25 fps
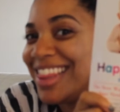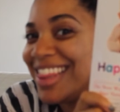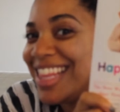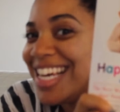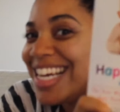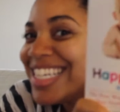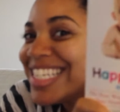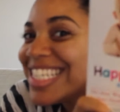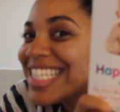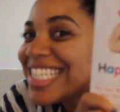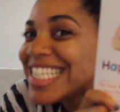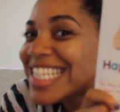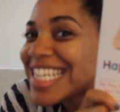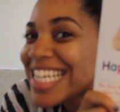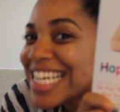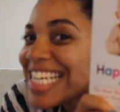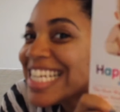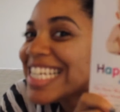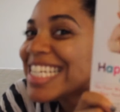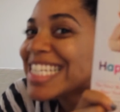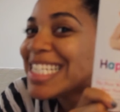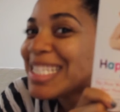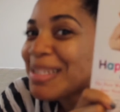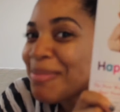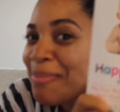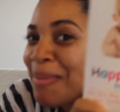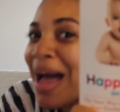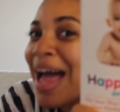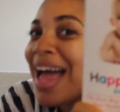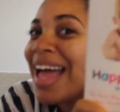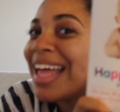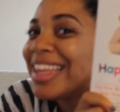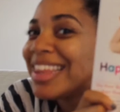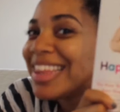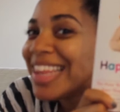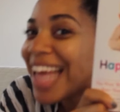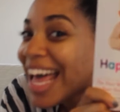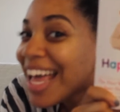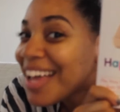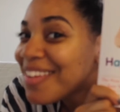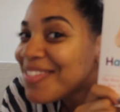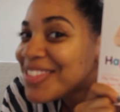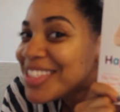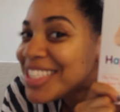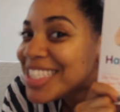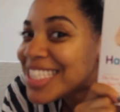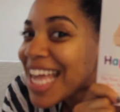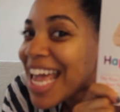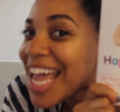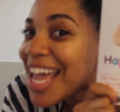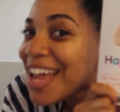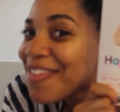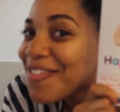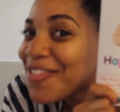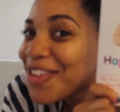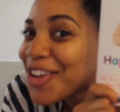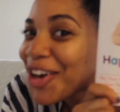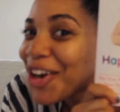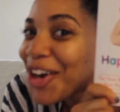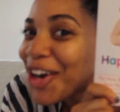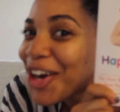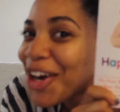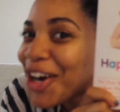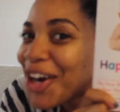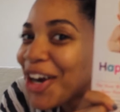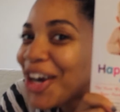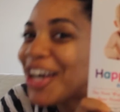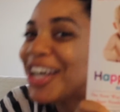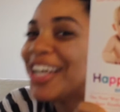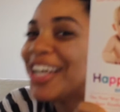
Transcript: This is my life savior.